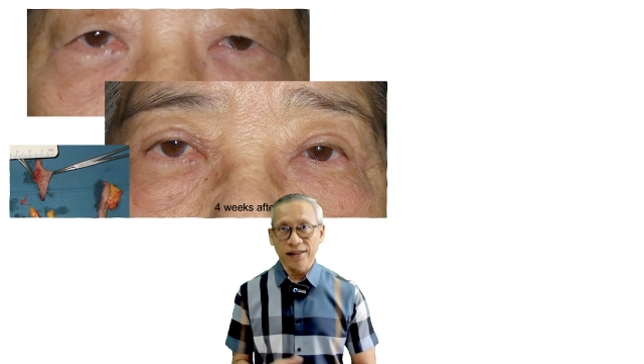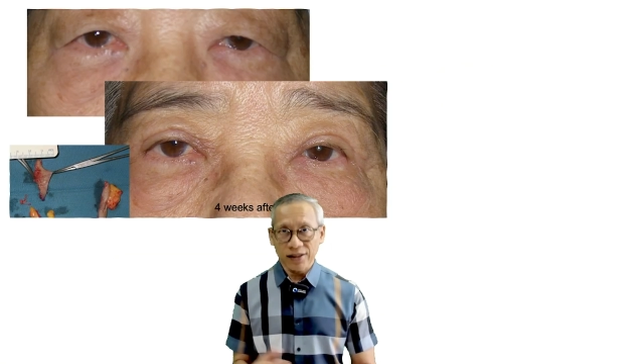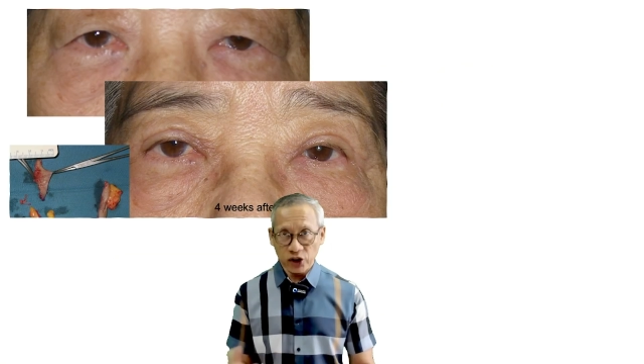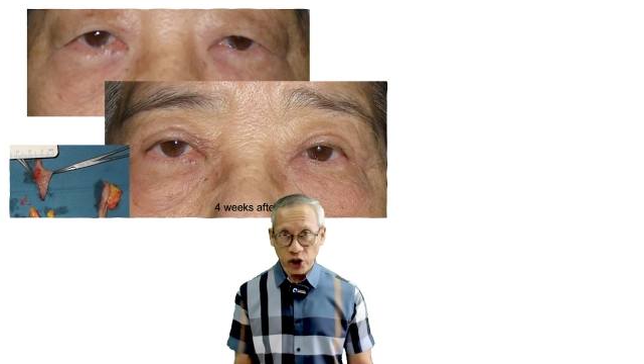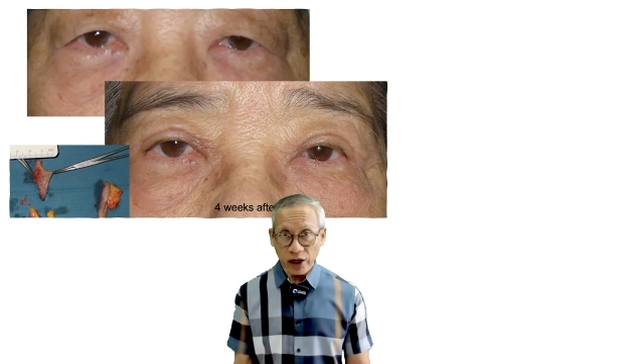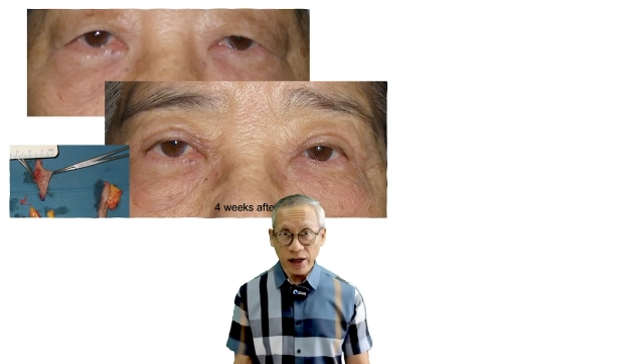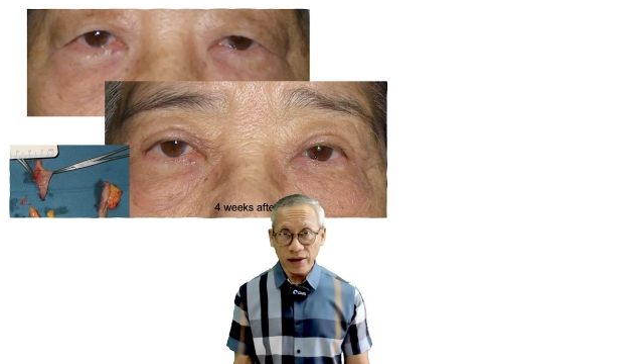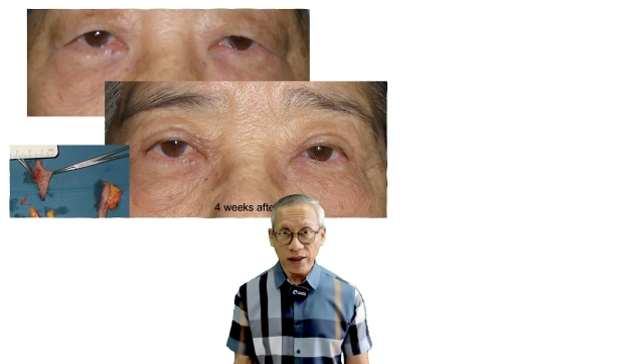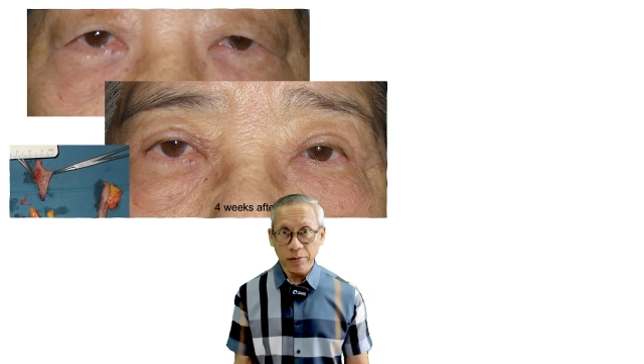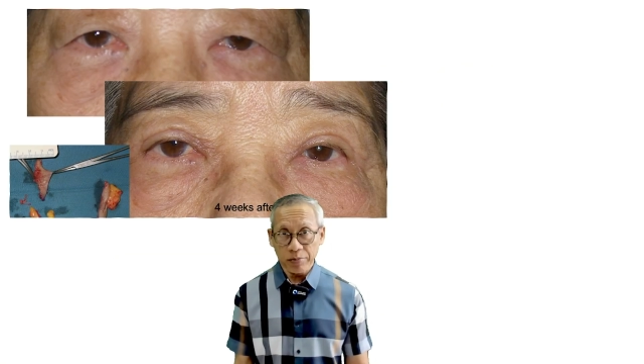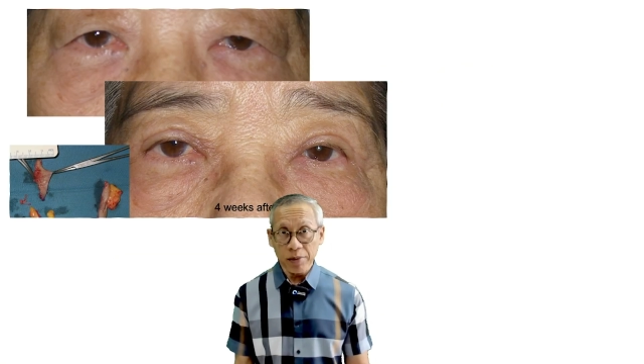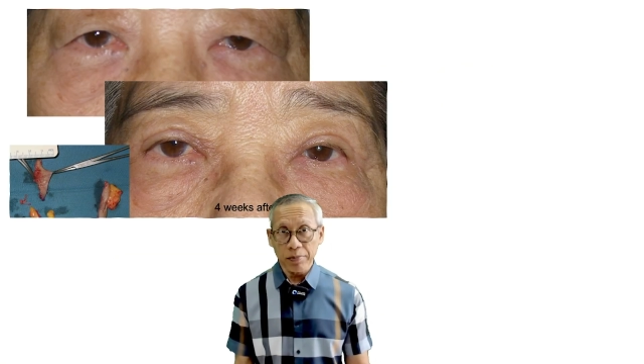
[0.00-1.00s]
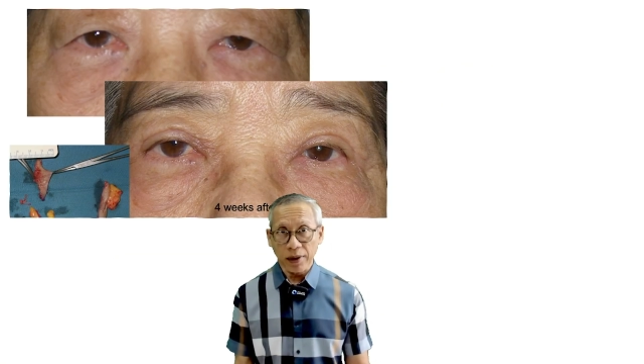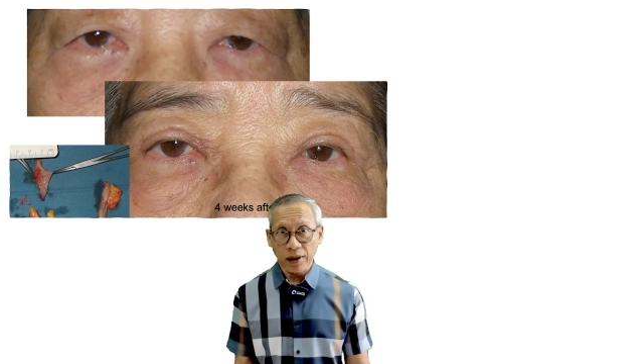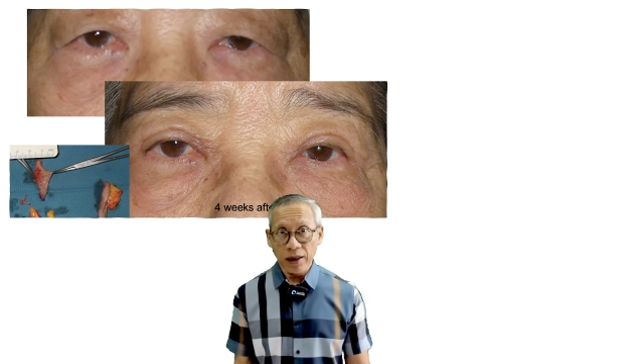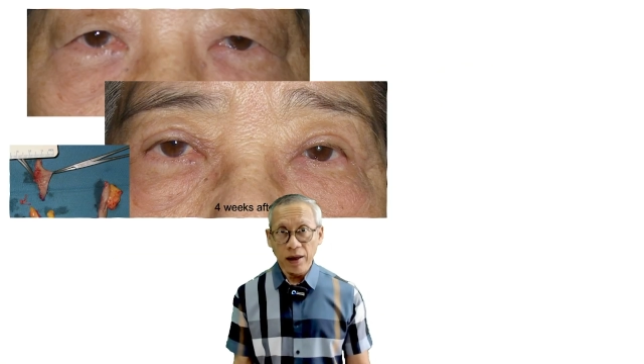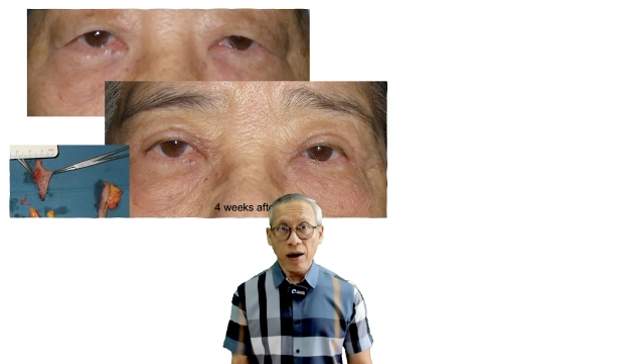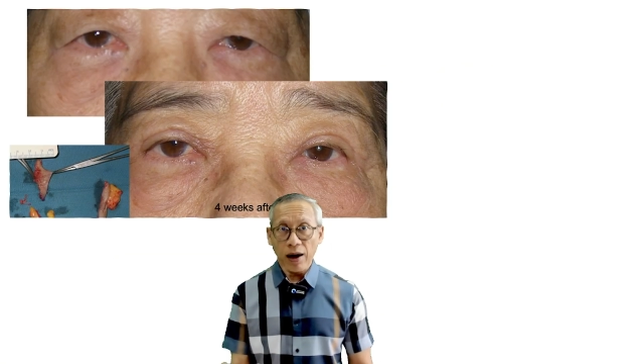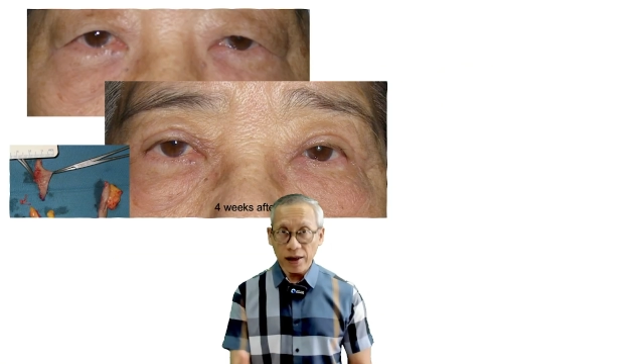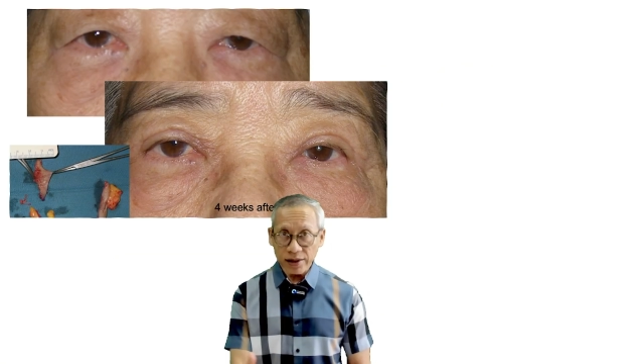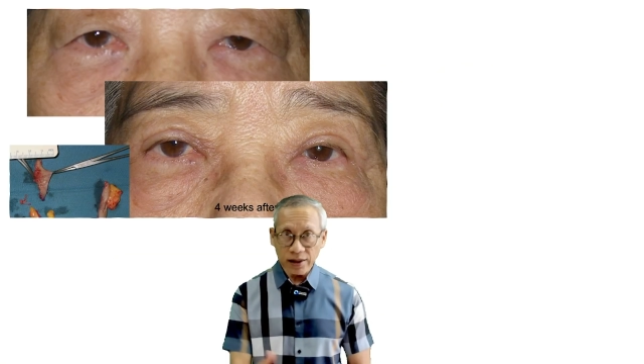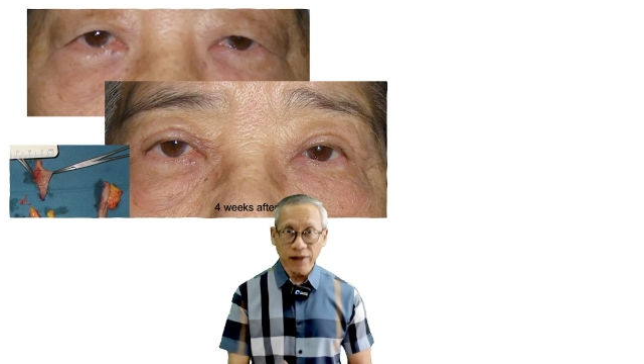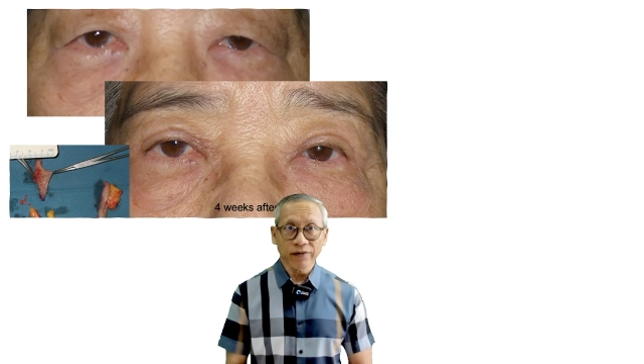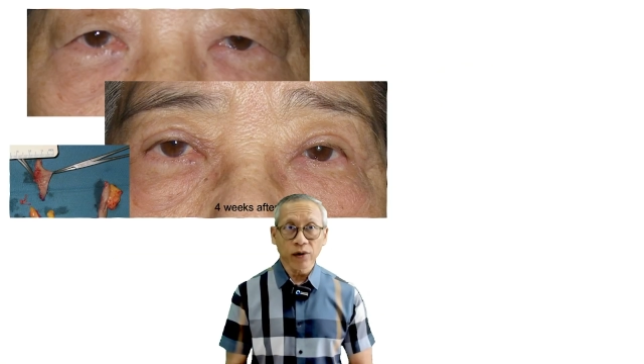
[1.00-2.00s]
aging, geriatric people
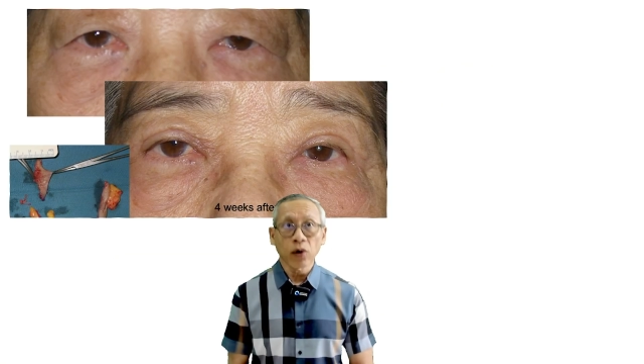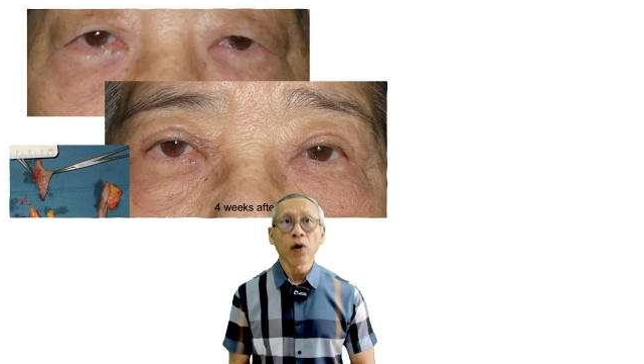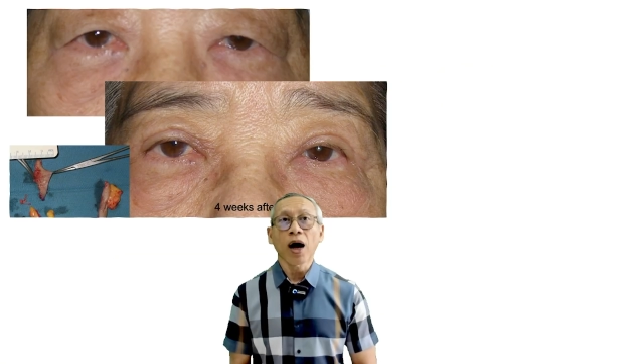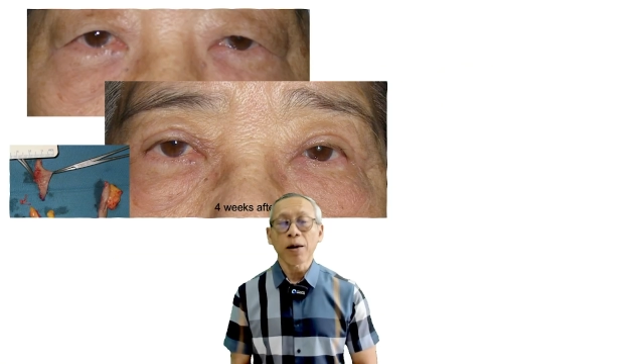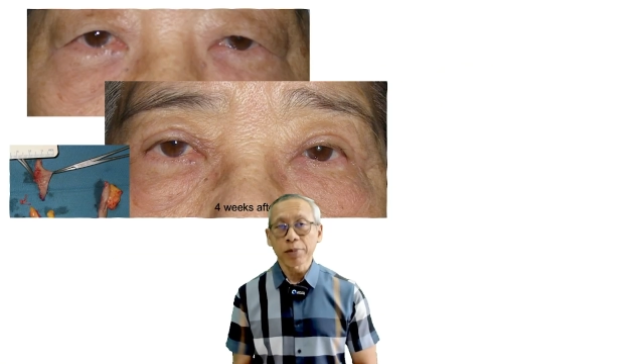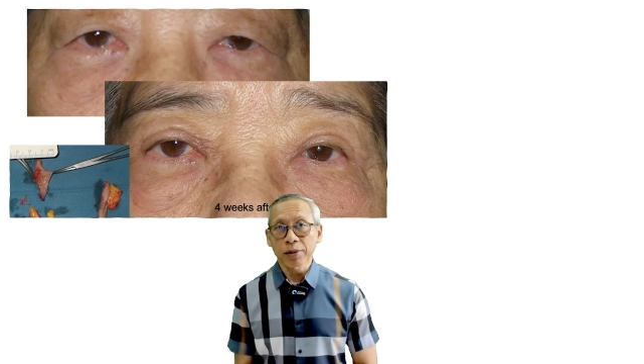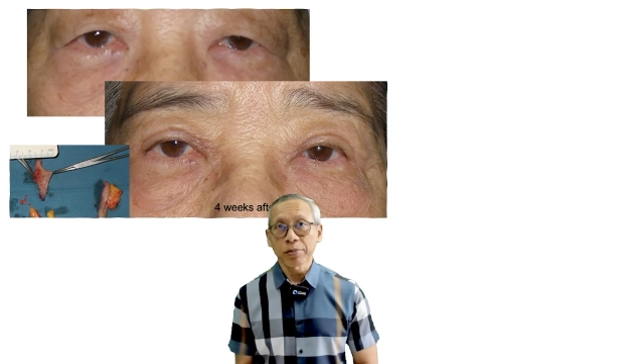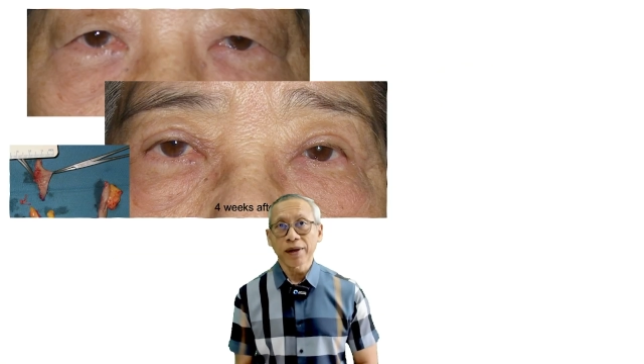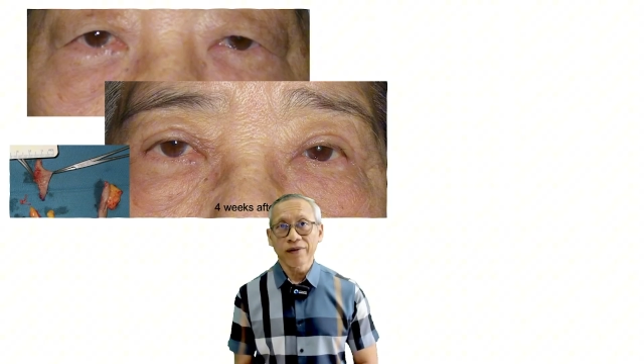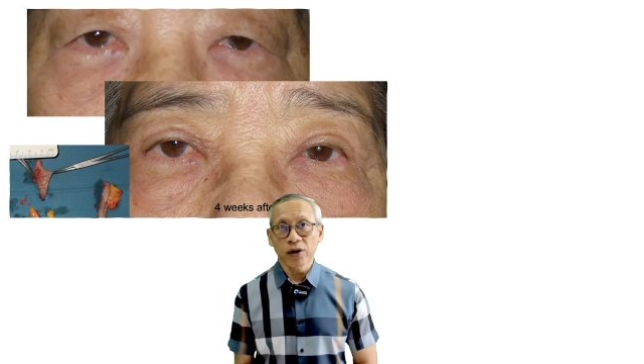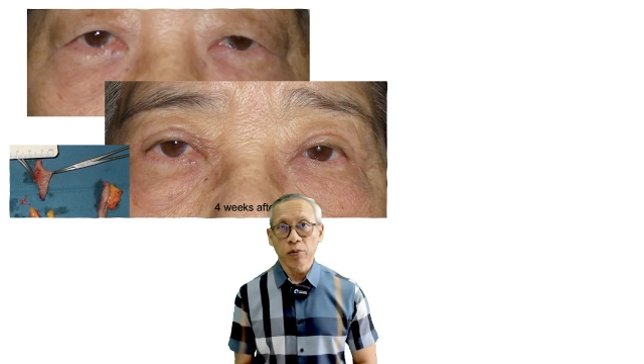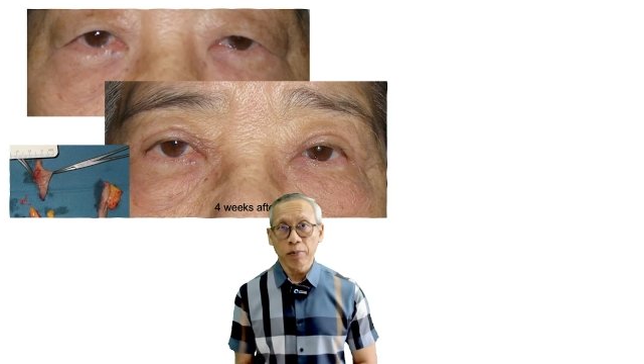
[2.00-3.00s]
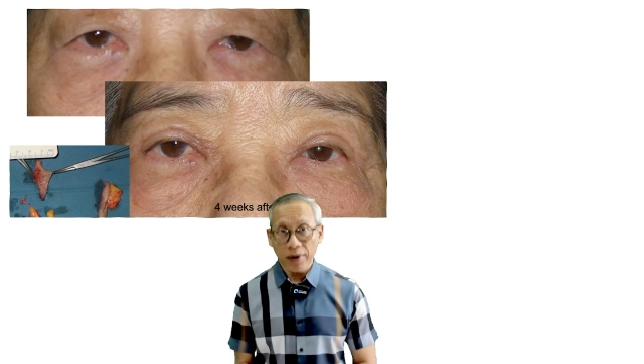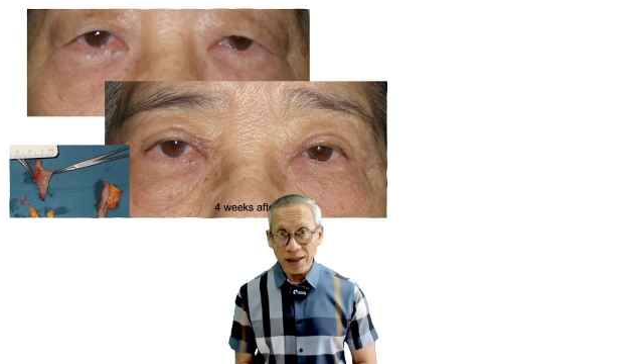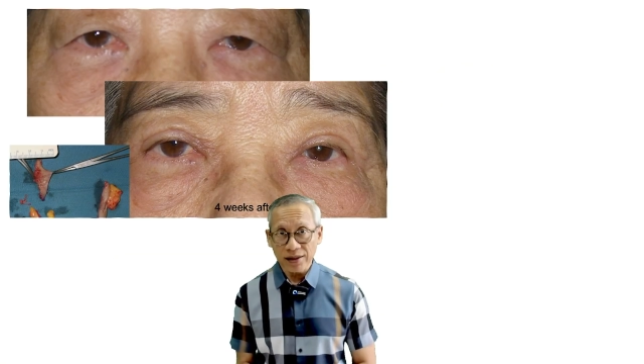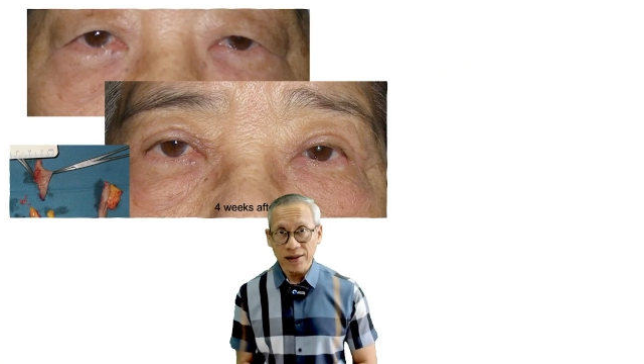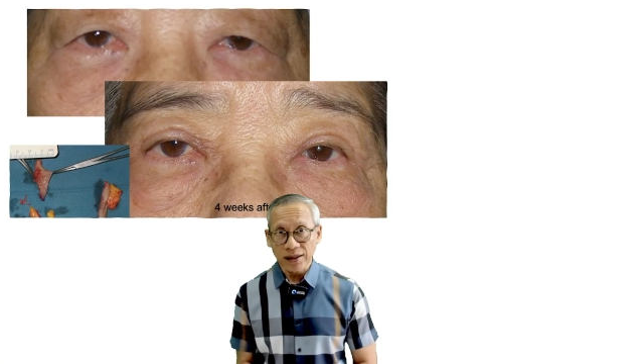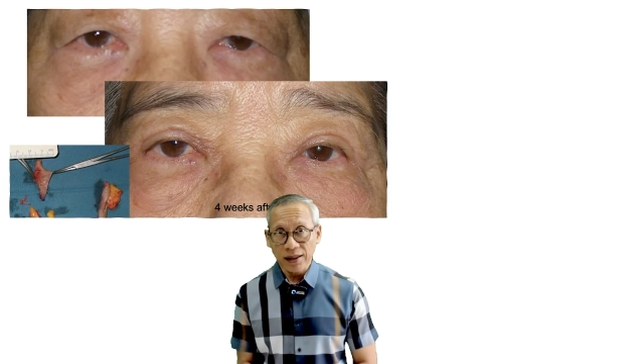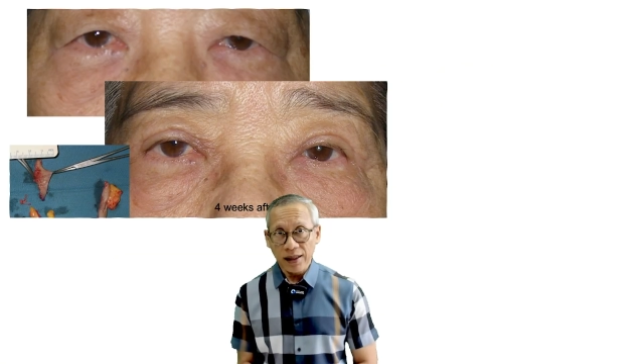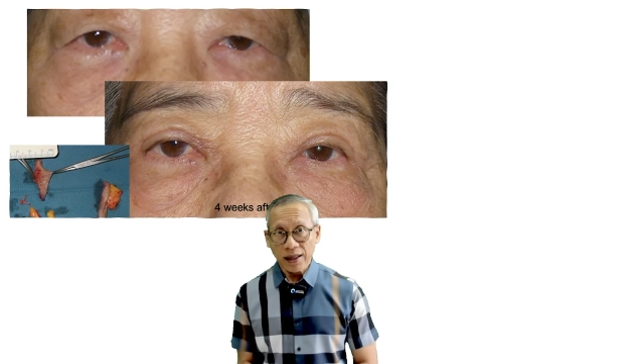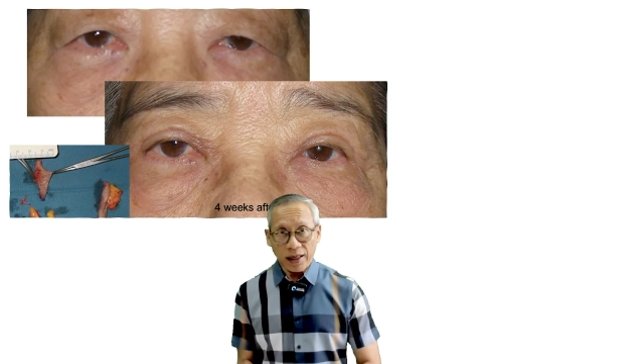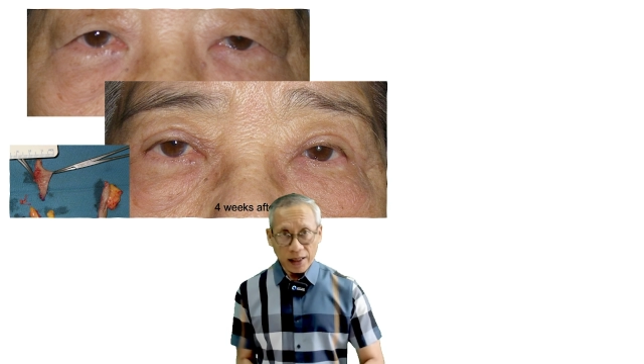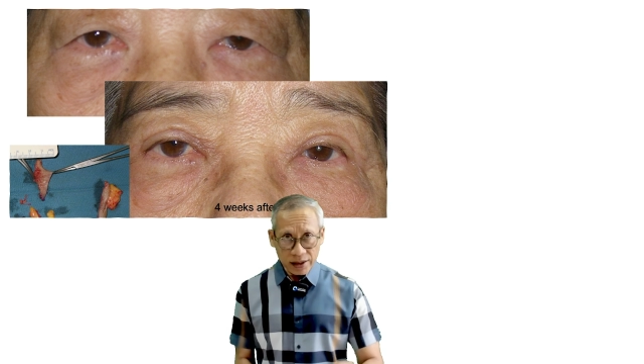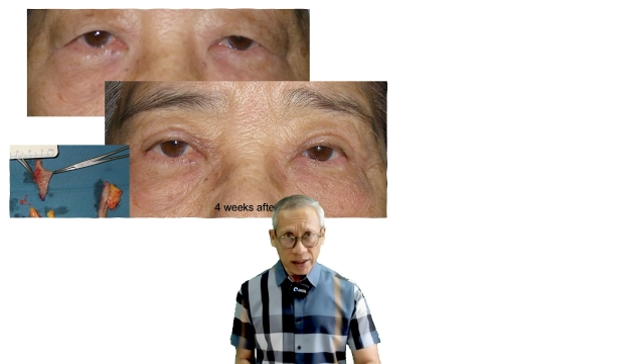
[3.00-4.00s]
asking for upper blepharoplasty,